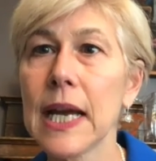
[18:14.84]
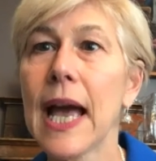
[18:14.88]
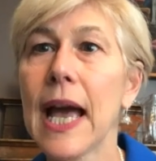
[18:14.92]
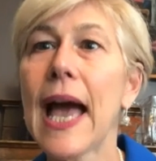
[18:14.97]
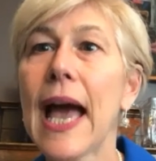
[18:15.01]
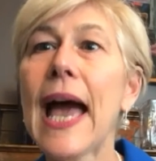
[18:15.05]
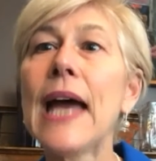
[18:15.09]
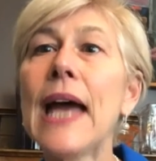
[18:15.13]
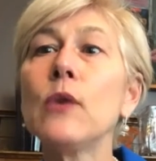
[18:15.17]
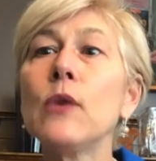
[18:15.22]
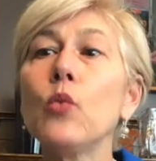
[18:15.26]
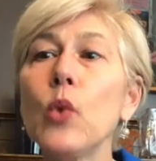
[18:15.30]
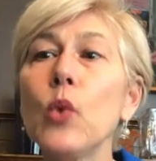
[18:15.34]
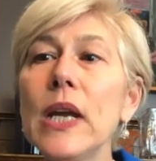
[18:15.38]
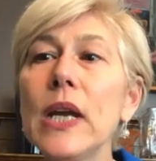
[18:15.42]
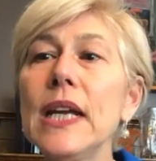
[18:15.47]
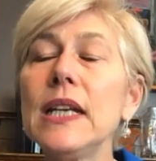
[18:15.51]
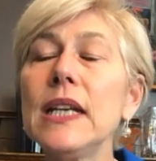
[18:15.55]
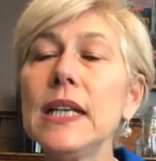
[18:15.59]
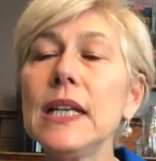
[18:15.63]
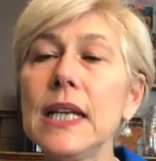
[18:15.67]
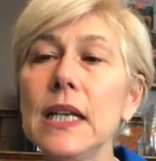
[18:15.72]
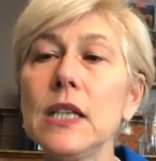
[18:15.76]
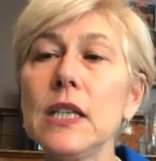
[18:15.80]
And we
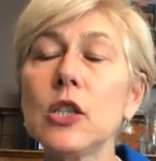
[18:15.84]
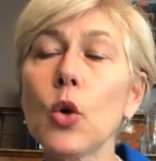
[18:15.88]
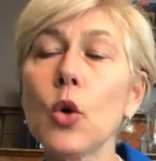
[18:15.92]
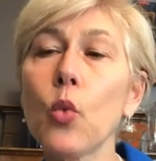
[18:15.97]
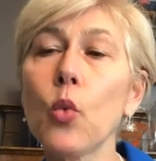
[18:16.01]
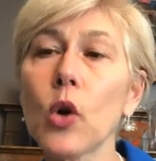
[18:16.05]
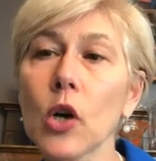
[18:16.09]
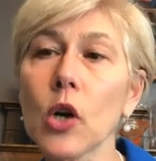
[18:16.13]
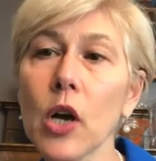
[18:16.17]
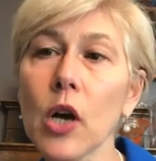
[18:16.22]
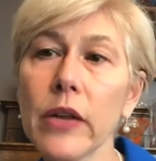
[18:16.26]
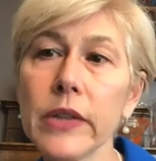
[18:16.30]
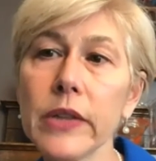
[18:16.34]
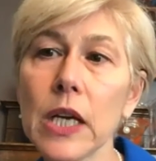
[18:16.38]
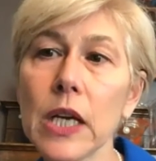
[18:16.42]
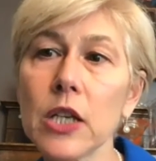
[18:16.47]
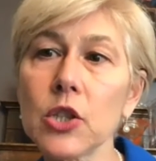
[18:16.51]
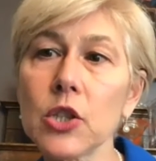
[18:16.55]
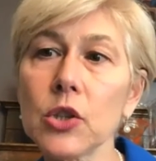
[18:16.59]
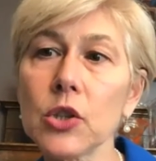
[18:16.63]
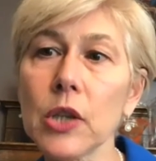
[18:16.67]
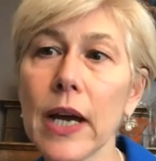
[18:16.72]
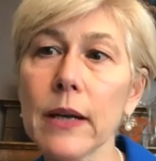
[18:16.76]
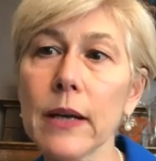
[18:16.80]
need to work on the
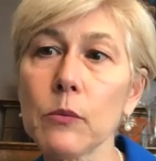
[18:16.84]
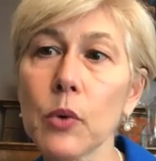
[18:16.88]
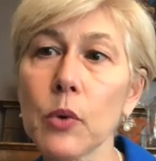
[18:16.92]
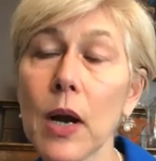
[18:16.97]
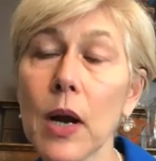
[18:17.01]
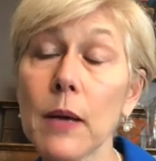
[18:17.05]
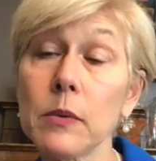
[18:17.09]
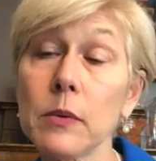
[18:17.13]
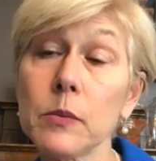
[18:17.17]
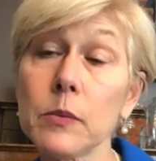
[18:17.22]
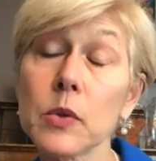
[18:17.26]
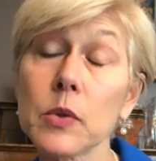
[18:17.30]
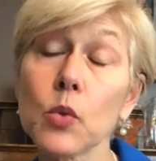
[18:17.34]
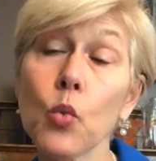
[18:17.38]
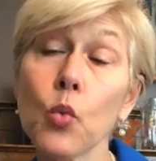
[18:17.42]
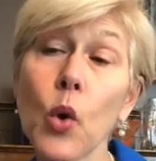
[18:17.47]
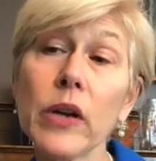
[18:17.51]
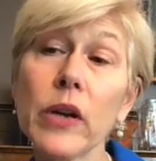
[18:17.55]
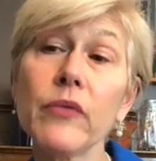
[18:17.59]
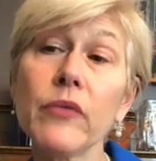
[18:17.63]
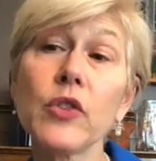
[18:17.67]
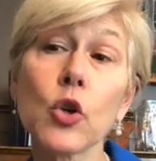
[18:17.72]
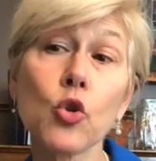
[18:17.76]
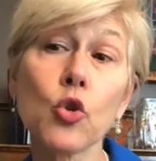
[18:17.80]
underlying problems. One
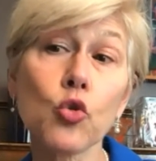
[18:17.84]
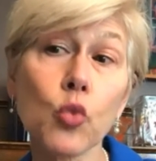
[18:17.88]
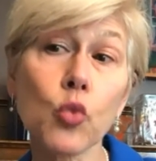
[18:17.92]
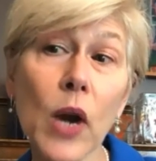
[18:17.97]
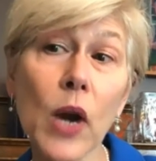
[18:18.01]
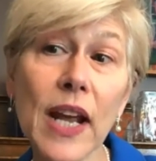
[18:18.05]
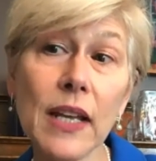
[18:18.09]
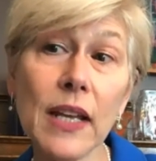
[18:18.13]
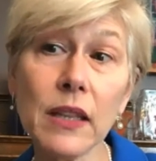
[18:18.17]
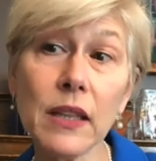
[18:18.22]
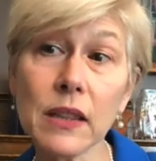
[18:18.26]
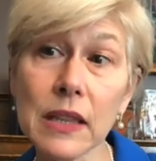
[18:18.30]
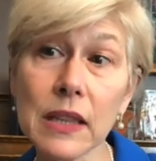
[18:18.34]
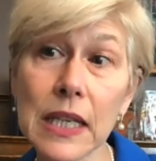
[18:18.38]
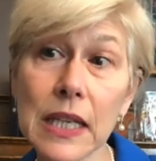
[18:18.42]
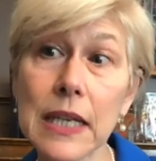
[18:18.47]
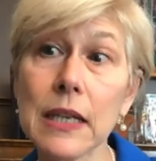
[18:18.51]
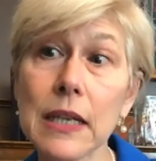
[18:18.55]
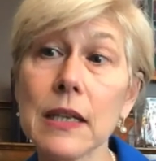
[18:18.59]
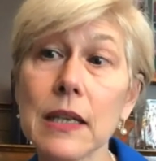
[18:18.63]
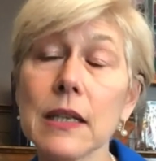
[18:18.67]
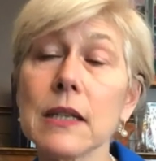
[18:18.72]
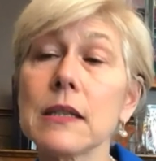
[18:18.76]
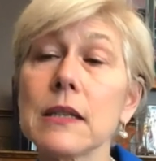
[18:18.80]
of the great
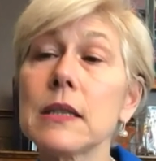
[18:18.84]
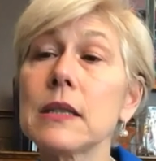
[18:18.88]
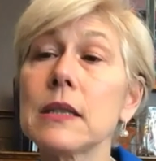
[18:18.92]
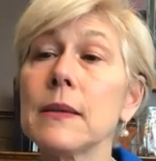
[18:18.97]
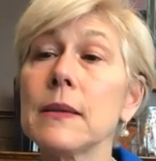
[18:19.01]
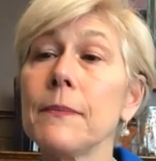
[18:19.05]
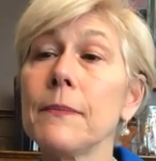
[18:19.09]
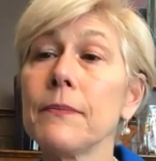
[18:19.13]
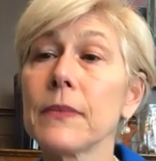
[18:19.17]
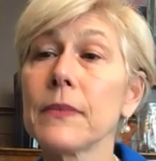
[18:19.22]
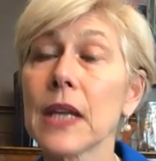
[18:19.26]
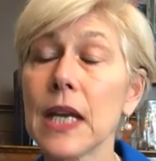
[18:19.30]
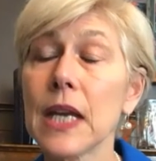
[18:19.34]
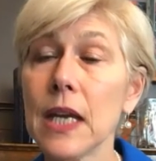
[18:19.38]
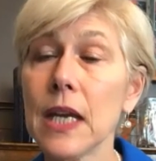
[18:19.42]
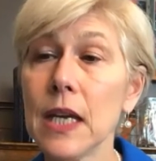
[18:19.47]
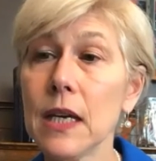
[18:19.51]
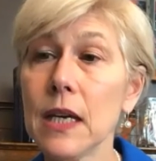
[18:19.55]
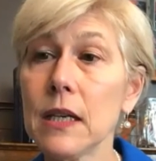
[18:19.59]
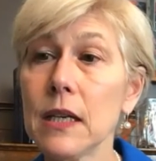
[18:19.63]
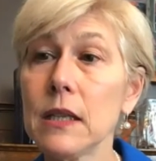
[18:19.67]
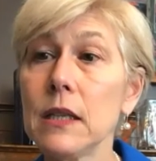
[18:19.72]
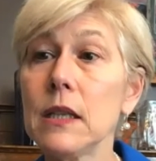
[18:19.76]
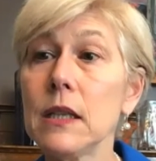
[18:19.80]
things
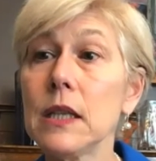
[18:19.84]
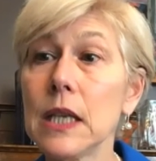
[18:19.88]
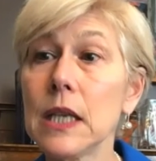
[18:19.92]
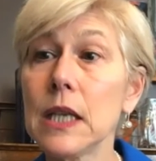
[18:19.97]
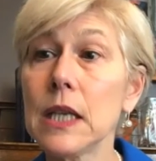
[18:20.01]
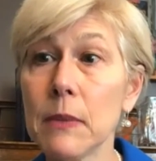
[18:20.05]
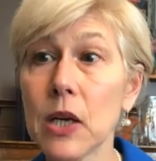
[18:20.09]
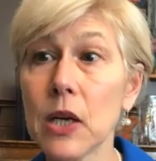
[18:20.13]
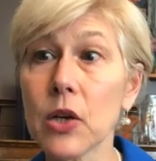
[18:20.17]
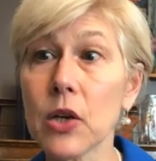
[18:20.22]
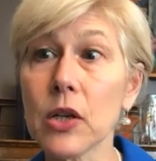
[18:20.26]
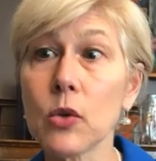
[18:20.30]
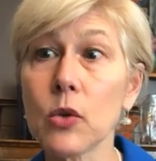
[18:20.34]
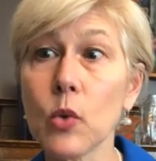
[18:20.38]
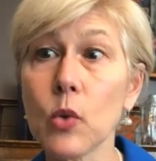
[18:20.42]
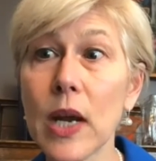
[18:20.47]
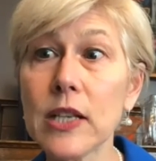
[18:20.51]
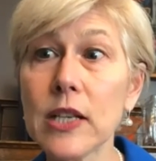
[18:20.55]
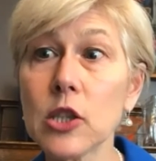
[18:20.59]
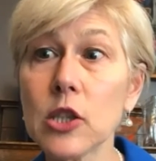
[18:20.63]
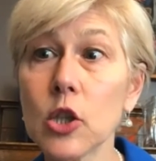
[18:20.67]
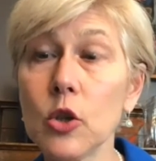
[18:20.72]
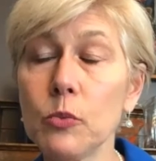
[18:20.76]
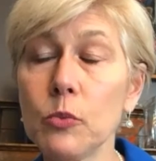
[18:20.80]
in the American
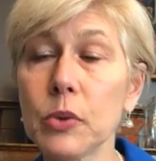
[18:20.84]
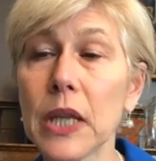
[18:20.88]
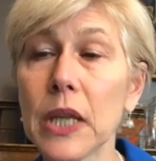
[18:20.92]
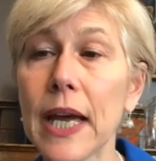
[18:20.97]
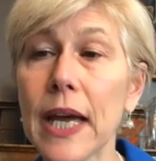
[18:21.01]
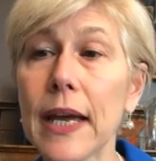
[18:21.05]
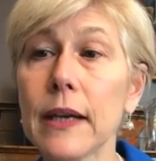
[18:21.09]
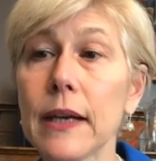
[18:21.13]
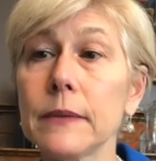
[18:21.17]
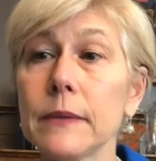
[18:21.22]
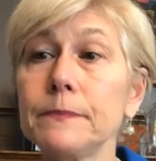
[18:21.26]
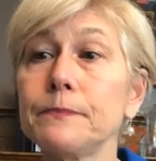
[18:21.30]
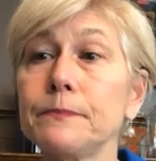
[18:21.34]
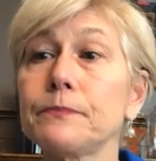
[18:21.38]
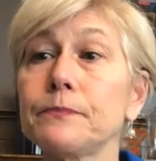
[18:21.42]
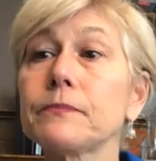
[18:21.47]
Rescue Plan